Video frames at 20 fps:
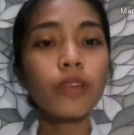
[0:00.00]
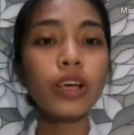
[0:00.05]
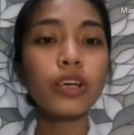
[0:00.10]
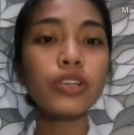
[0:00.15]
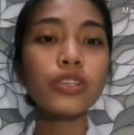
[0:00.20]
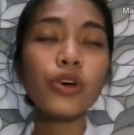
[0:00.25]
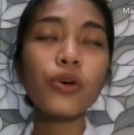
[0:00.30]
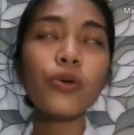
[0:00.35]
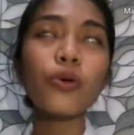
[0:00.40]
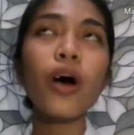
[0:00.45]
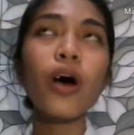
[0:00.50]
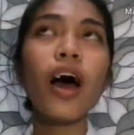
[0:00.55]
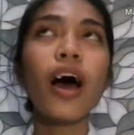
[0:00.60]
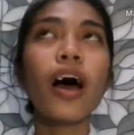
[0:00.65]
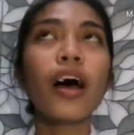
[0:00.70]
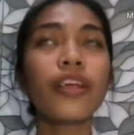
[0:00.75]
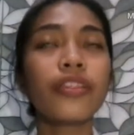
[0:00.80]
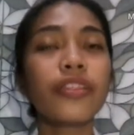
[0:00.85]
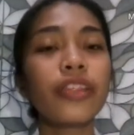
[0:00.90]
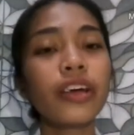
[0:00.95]
So,
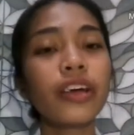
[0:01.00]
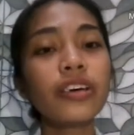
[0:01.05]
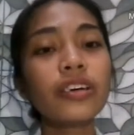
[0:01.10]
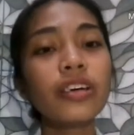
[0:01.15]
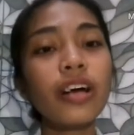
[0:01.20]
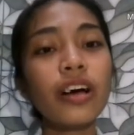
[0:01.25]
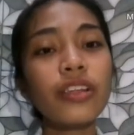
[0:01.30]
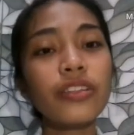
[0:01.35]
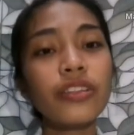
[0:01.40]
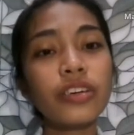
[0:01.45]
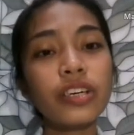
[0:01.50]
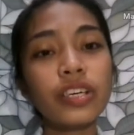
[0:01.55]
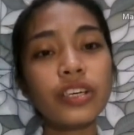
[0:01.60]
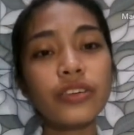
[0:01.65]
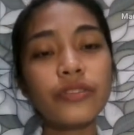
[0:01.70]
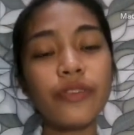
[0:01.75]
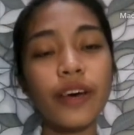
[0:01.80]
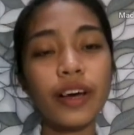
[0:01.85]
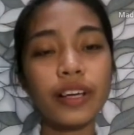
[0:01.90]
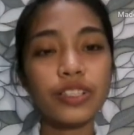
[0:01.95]
there are other
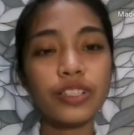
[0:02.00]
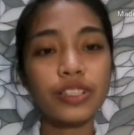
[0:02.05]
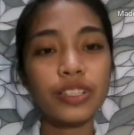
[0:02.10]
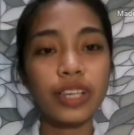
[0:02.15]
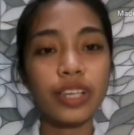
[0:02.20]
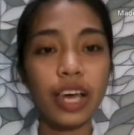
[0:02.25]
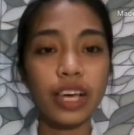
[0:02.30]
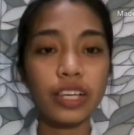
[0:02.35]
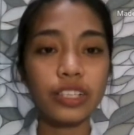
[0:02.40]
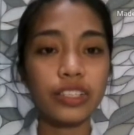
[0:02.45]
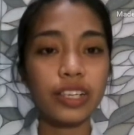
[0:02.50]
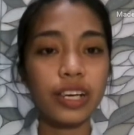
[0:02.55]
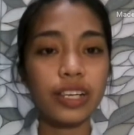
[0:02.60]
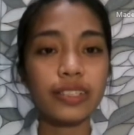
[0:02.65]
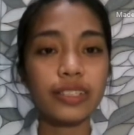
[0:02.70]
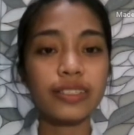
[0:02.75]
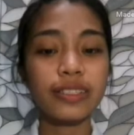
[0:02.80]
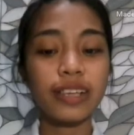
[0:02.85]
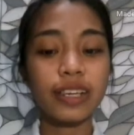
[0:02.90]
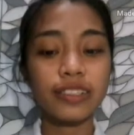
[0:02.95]
infectious
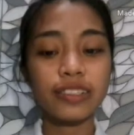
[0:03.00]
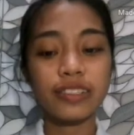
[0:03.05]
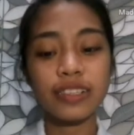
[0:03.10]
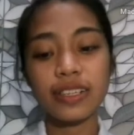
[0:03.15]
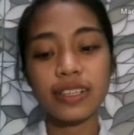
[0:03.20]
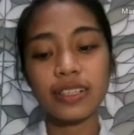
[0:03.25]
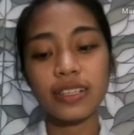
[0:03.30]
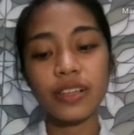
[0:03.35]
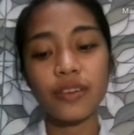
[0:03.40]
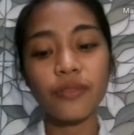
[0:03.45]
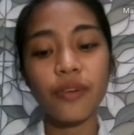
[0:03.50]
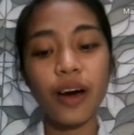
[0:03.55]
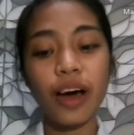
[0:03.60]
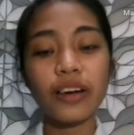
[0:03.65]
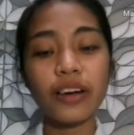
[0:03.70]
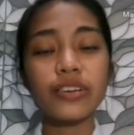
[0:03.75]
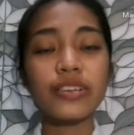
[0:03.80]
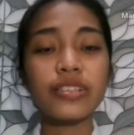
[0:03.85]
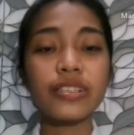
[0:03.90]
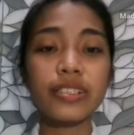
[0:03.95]
agents such as the
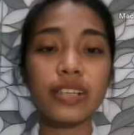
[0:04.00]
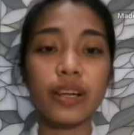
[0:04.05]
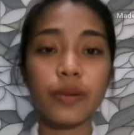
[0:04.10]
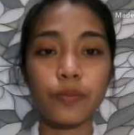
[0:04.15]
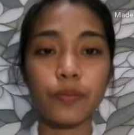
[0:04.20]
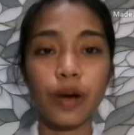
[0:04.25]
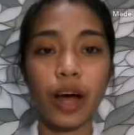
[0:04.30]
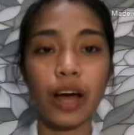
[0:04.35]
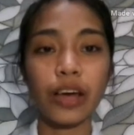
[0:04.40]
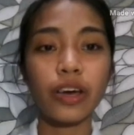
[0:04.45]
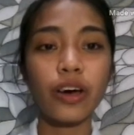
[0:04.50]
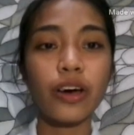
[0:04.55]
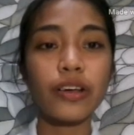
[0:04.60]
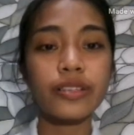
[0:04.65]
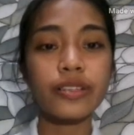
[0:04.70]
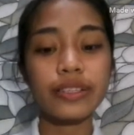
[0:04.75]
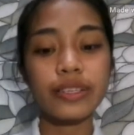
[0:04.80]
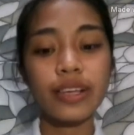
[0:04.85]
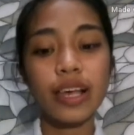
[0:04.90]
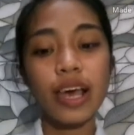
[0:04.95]
viruses and
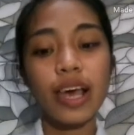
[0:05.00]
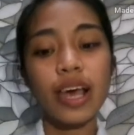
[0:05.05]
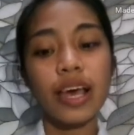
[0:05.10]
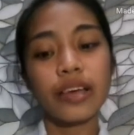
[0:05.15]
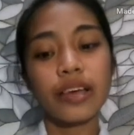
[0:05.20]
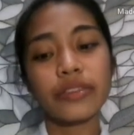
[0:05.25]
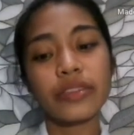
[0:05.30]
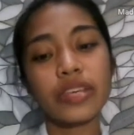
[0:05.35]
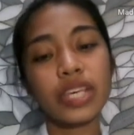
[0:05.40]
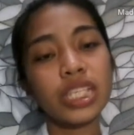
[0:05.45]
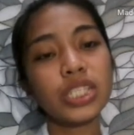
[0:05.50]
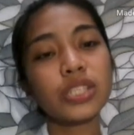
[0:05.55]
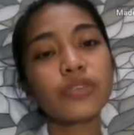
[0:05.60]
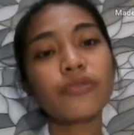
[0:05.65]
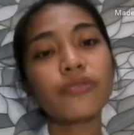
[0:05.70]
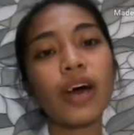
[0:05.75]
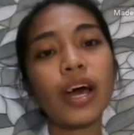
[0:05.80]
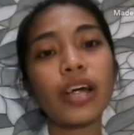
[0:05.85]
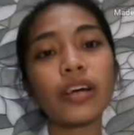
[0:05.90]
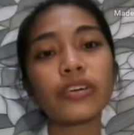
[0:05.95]
prions. These
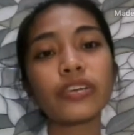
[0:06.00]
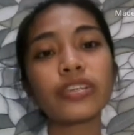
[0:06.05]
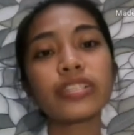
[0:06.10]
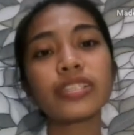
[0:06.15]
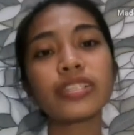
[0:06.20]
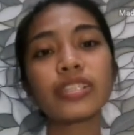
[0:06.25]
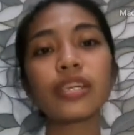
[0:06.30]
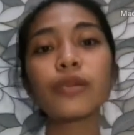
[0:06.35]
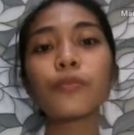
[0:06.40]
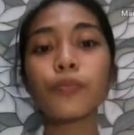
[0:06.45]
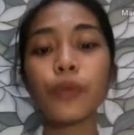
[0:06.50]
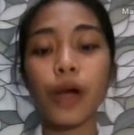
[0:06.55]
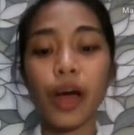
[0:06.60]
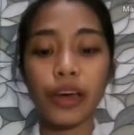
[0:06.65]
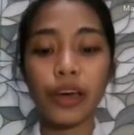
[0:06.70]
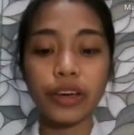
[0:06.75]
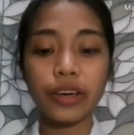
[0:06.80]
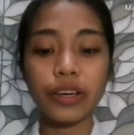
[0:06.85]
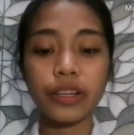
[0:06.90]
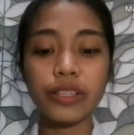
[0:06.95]
viruses and
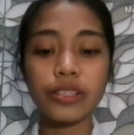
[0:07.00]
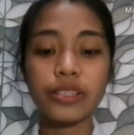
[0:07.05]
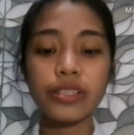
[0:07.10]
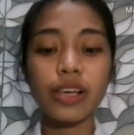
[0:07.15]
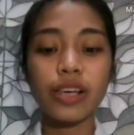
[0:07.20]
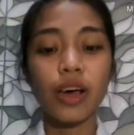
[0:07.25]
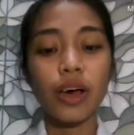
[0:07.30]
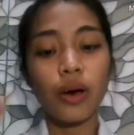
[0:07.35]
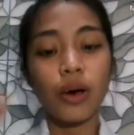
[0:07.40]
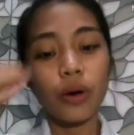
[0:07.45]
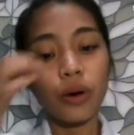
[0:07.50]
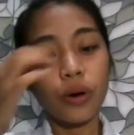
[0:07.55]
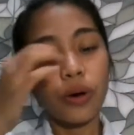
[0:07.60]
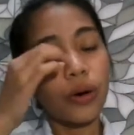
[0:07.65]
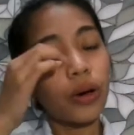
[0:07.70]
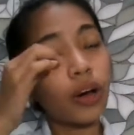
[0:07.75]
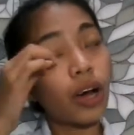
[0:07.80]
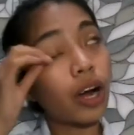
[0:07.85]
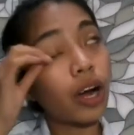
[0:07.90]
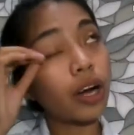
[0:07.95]
prions
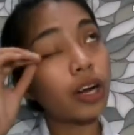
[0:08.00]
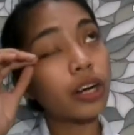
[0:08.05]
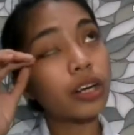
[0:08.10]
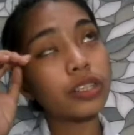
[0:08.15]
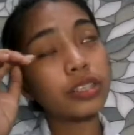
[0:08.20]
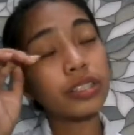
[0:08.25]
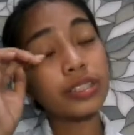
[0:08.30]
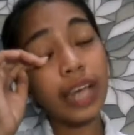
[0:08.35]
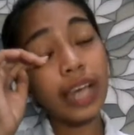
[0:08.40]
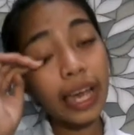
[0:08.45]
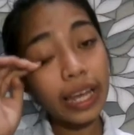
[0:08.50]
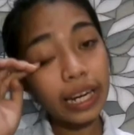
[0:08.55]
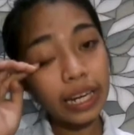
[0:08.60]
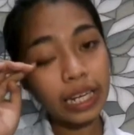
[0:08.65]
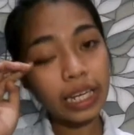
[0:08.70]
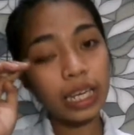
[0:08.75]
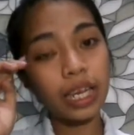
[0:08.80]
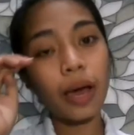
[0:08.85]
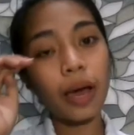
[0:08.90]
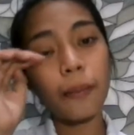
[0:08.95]
are
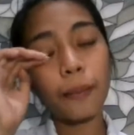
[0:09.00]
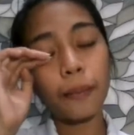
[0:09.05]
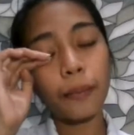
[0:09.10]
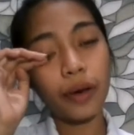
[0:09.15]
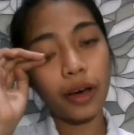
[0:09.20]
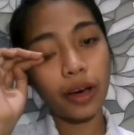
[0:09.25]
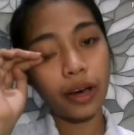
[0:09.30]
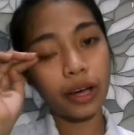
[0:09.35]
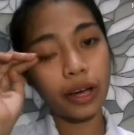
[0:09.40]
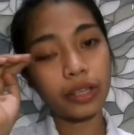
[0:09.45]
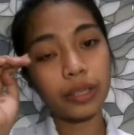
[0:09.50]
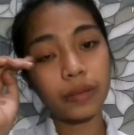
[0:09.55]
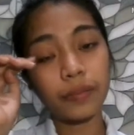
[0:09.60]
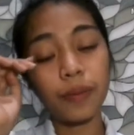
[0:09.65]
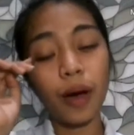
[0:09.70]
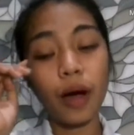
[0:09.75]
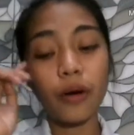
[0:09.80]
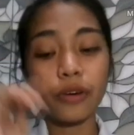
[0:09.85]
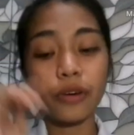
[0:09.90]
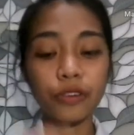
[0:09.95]
tiny but
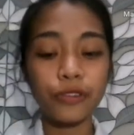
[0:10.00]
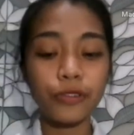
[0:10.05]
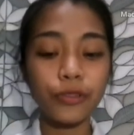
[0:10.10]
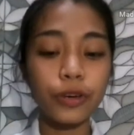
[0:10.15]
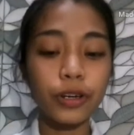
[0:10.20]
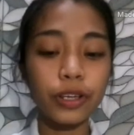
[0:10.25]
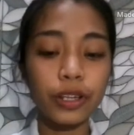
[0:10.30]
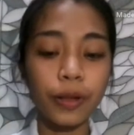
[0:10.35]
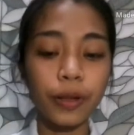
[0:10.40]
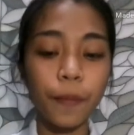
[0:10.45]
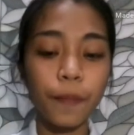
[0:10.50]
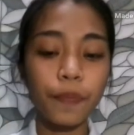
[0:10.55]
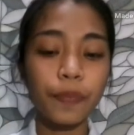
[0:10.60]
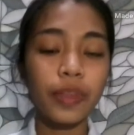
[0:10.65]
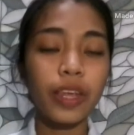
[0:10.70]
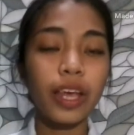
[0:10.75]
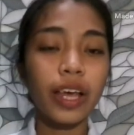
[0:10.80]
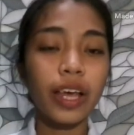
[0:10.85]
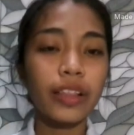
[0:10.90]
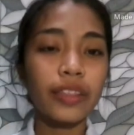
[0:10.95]
powerful.
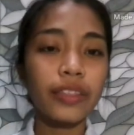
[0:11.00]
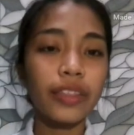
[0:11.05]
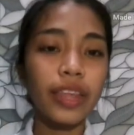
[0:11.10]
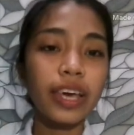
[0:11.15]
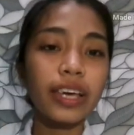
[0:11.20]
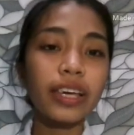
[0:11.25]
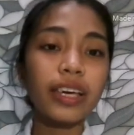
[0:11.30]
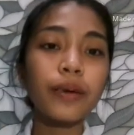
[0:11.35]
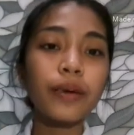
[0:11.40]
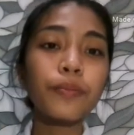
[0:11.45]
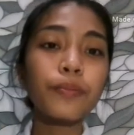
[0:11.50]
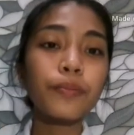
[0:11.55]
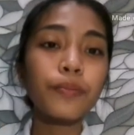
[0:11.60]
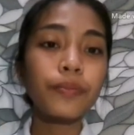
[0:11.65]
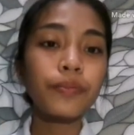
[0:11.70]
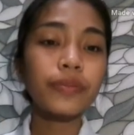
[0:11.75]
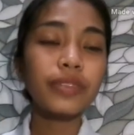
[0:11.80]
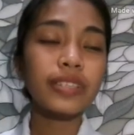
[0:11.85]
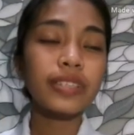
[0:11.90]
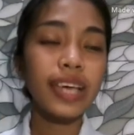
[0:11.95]
They
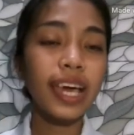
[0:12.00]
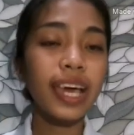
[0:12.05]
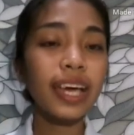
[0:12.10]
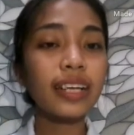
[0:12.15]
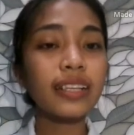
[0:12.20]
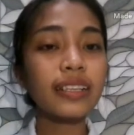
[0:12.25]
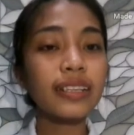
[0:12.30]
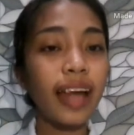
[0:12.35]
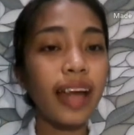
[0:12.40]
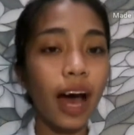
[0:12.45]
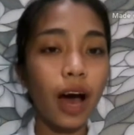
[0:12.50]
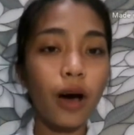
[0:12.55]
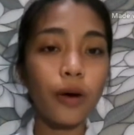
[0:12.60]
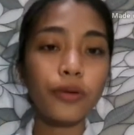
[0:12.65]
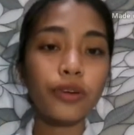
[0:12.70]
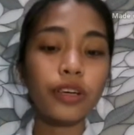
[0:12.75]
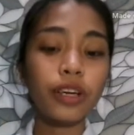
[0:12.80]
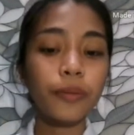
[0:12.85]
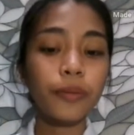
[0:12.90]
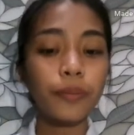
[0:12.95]
can take
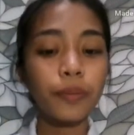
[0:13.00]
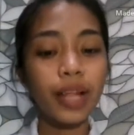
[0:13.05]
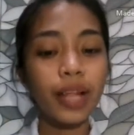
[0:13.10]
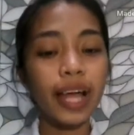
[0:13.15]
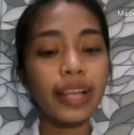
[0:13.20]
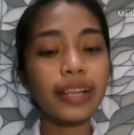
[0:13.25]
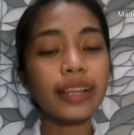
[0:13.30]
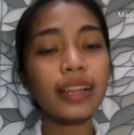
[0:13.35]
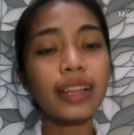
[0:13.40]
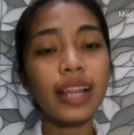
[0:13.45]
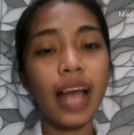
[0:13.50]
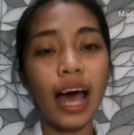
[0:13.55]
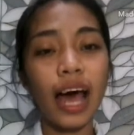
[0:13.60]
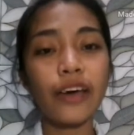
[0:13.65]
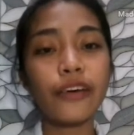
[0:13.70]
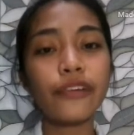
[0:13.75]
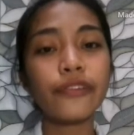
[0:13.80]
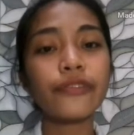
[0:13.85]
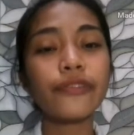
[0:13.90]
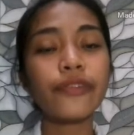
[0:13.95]
down plant
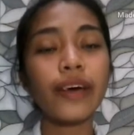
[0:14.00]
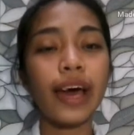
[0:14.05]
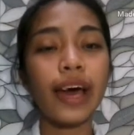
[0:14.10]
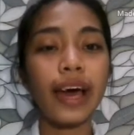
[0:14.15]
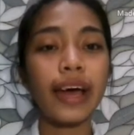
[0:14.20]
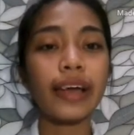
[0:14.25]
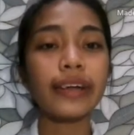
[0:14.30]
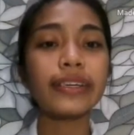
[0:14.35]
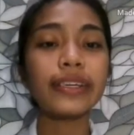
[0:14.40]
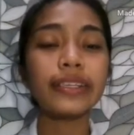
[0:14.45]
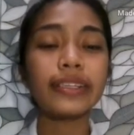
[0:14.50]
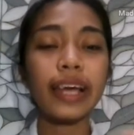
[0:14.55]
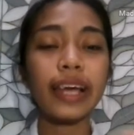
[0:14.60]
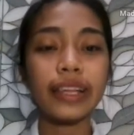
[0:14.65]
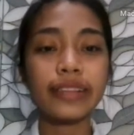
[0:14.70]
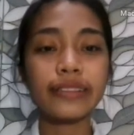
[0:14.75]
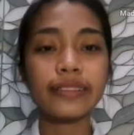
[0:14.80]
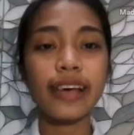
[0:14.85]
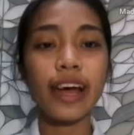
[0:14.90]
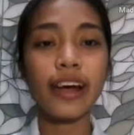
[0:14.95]
life and
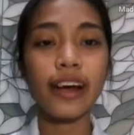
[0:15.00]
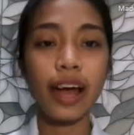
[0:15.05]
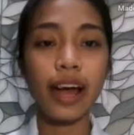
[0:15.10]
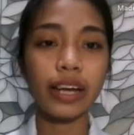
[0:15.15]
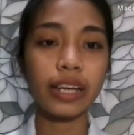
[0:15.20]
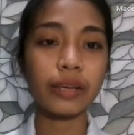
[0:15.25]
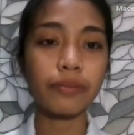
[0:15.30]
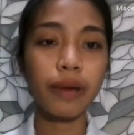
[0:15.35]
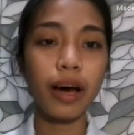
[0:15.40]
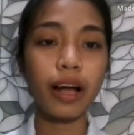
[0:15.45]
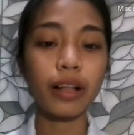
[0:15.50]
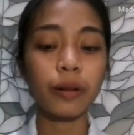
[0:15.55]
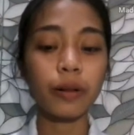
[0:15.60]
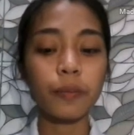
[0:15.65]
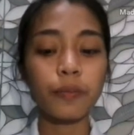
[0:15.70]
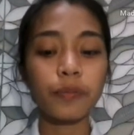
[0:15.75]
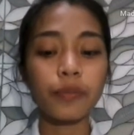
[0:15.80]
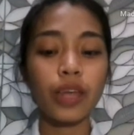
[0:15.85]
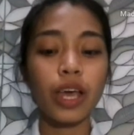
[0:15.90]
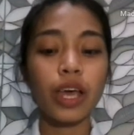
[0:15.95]
the entire
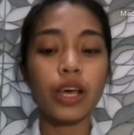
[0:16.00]
animal.